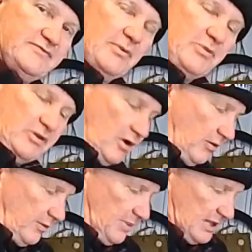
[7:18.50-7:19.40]
from you
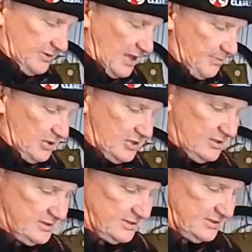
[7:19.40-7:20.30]
about that,
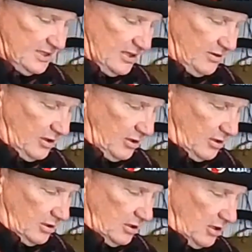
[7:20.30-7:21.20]
because
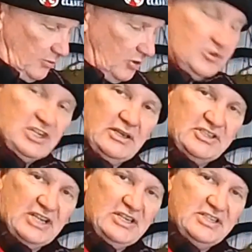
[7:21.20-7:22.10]
I will
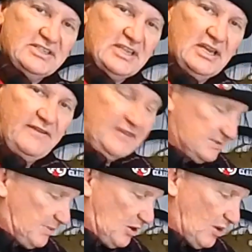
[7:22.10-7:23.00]
change this, and if
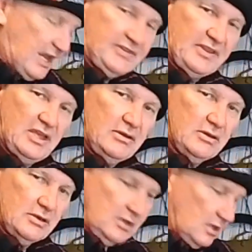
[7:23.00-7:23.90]
there's a better one out there,
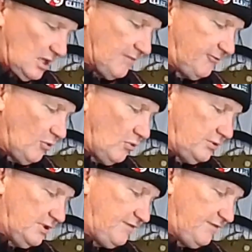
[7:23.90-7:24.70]
come forward.